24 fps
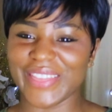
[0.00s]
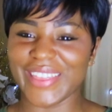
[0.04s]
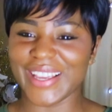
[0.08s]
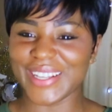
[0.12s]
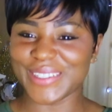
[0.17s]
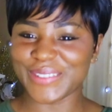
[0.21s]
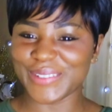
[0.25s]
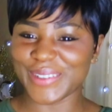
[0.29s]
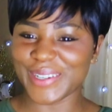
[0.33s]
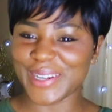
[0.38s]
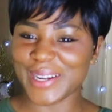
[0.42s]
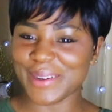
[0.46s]

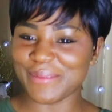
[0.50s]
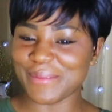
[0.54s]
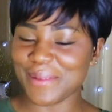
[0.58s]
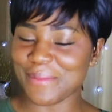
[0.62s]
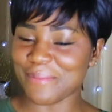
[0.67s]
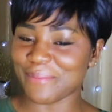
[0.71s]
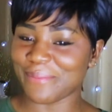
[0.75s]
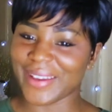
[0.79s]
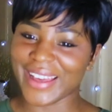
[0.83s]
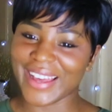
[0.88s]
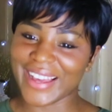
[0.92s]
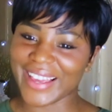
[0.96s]
Thanks for
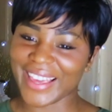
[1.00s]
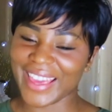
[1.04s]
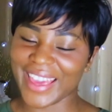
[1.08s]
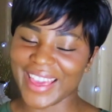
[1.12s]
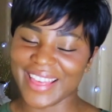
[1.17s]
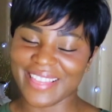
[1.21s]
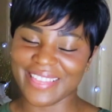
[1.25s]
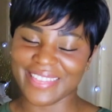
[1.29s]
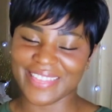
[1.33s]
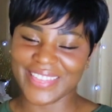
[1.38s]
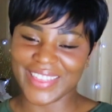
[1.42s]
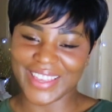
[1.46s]
coming back
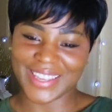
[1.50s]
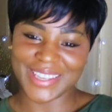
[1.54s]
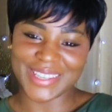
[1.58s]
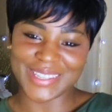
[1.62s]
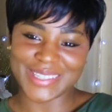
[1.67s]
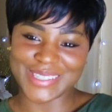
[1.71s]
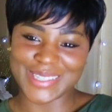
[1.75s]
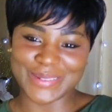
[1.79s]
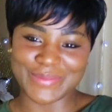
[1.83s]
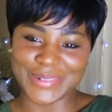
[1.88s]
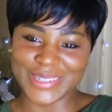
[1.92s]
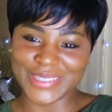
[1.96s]
and thank you
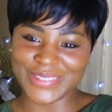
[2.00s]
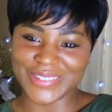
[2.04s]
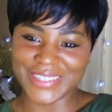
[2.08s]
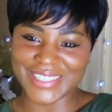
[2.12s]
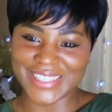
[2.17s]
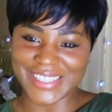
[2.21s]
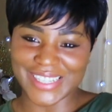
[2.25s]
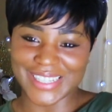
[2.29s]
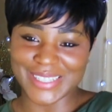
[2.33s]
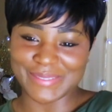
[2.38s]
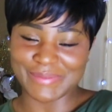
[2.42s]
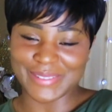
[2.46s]
so much for
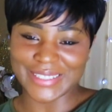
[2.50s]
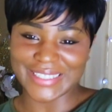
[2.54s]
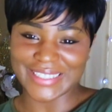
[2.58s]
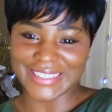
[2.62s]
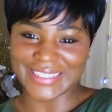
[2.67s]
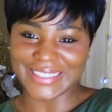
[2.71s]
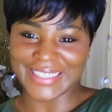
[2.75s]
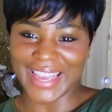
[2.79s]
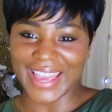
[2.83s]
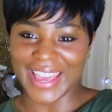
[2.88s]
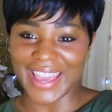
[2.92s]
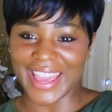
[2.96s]
joining me
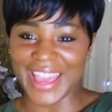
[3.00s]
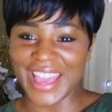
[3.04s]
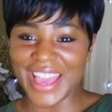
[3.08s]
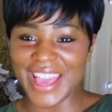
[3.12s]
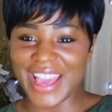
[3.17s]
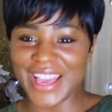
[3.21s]
today.